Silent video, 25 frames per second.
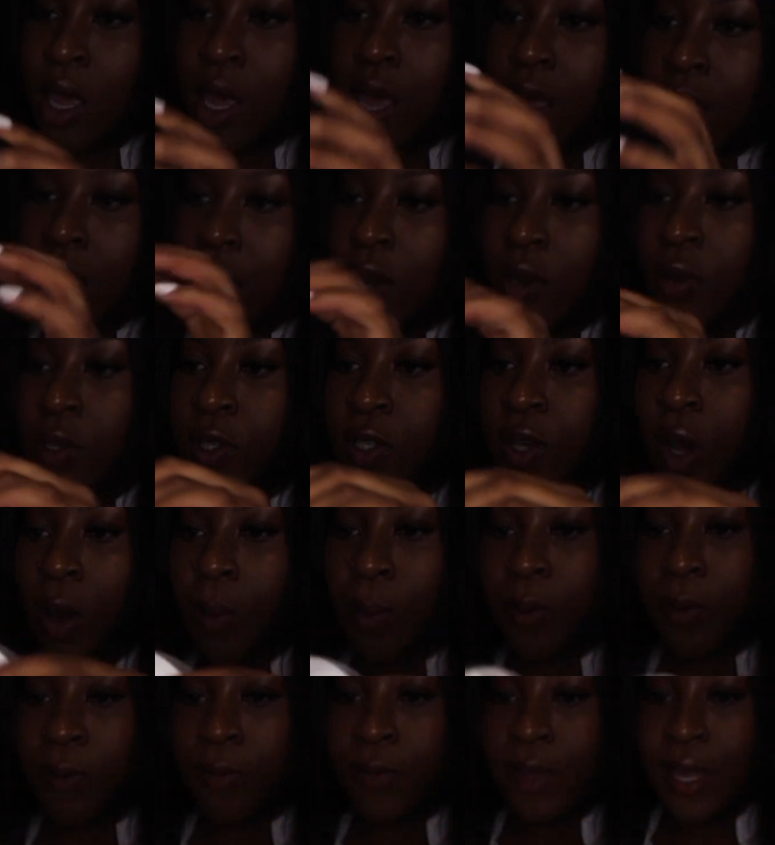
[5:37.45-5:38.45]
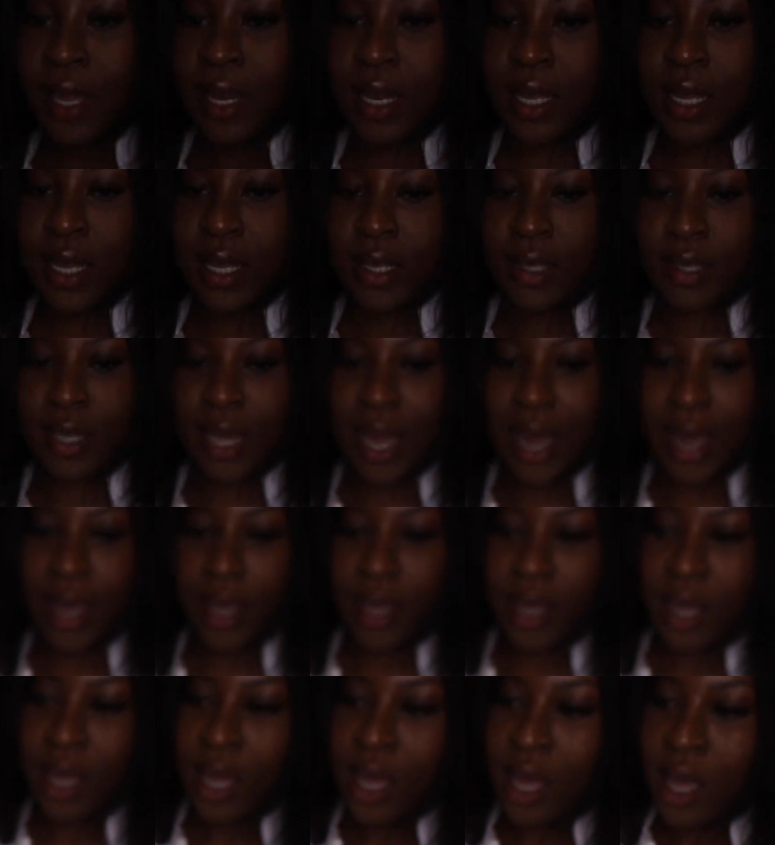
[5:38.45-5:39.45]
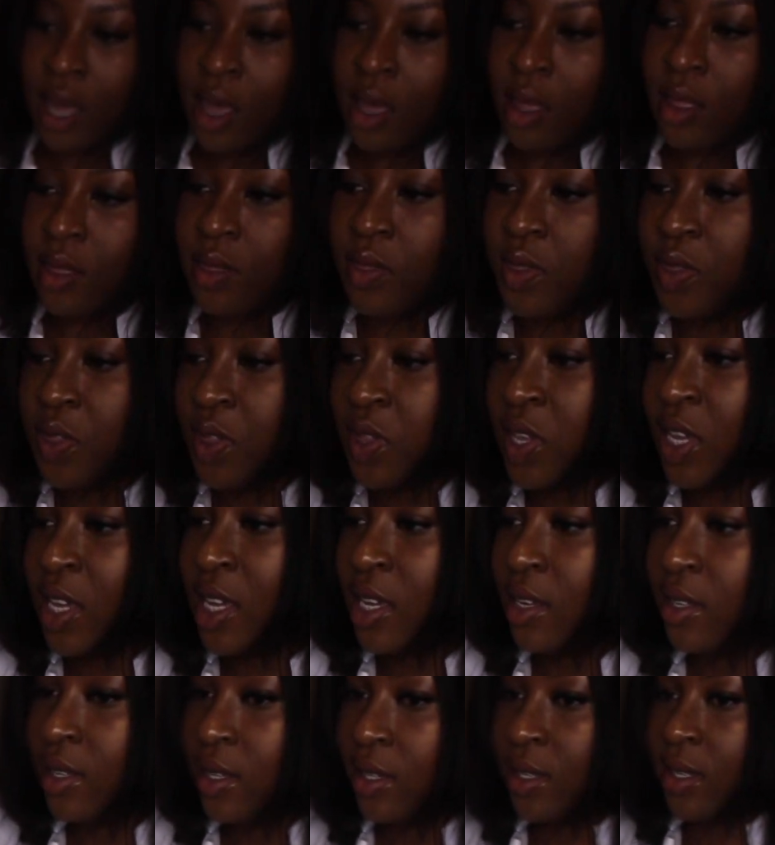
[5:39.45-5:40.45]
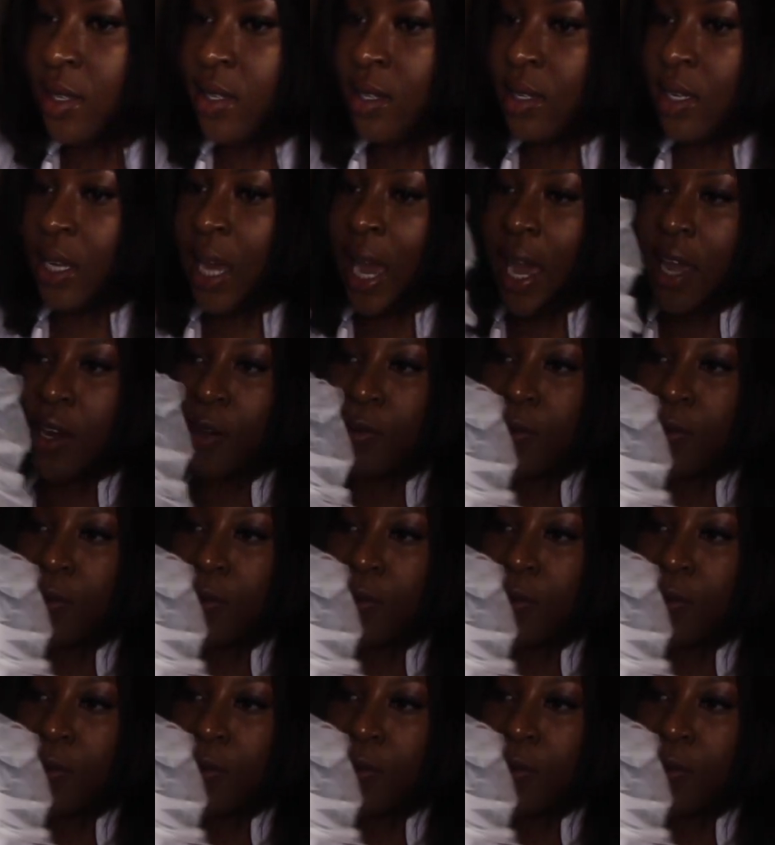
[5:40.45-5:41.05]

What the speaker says: And then on top of it is like this kind